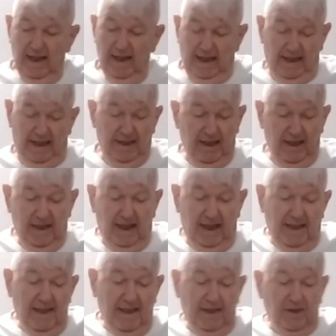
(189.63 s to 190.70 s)
And
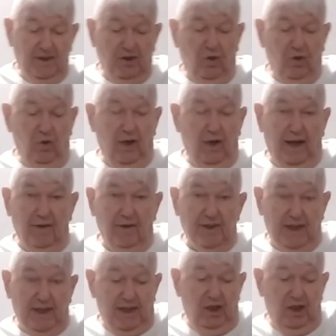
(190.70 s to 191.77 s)
I cut the core out as
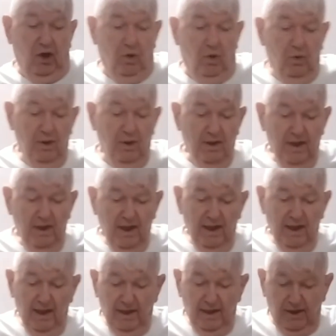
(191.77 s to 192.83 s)
I go.
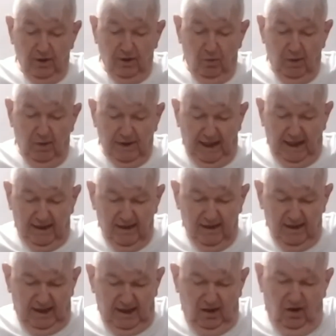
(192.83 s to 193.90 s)
You don't want that
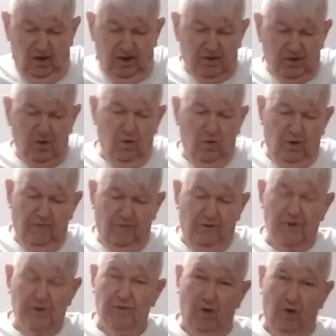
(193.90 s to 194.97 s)
hard core.
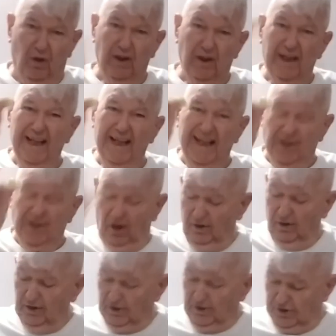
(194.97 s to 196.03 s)
First of all, it's
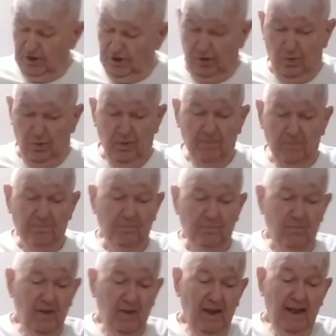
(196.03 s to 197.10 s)
harder to chew.
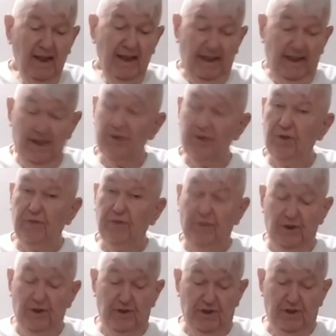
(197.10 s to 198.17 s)
It is good for
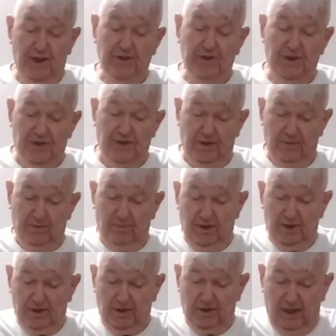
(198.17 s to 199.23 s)
your digestive system
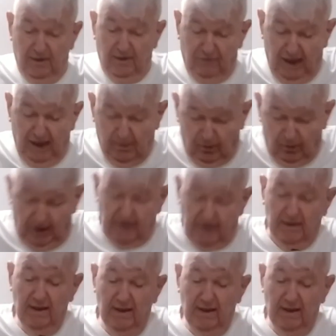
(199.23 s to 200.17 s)
because there's a lot of fiber in it.